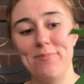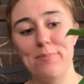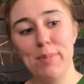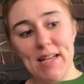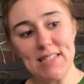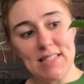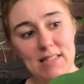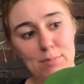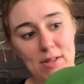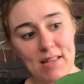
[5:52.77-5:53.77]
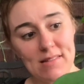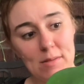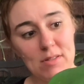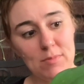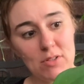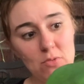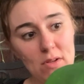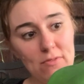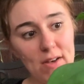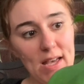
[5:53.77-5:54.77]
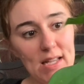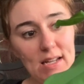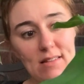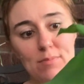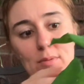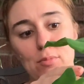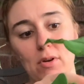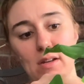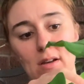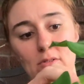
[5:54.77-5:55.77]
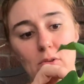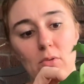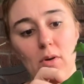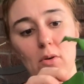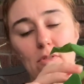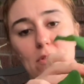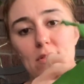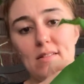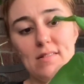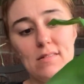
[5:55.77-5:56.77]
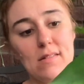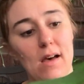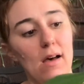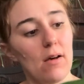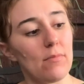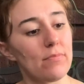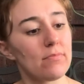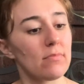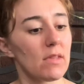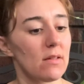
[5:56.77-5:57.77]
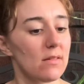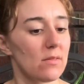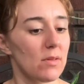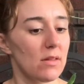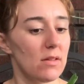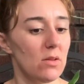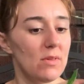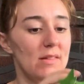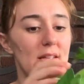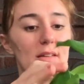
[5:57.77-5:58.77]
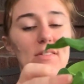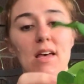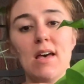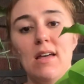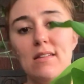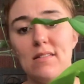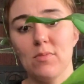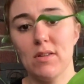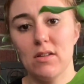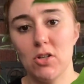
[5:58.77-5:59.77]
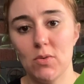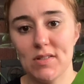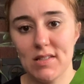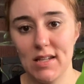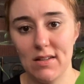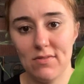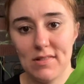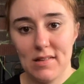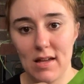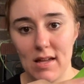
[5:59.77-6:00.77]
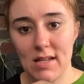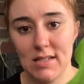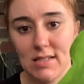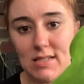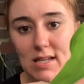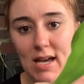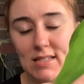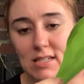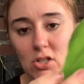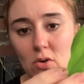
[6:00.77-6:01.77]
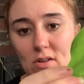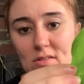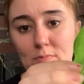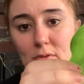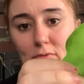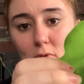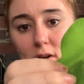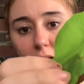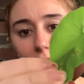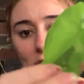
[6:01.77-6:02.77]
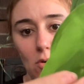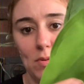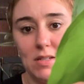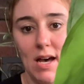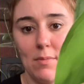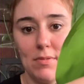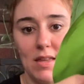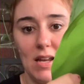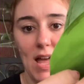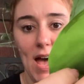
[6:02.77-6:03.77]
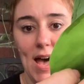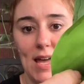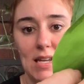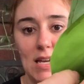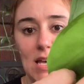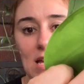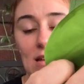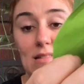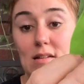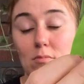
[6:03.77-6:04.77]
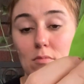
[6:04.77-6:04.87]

but the plant seems to be doing fine. It's been putting out new growth. This, is this one of the newest leaves? This is one of the newest leaves. I did notice before it even opened up that it had some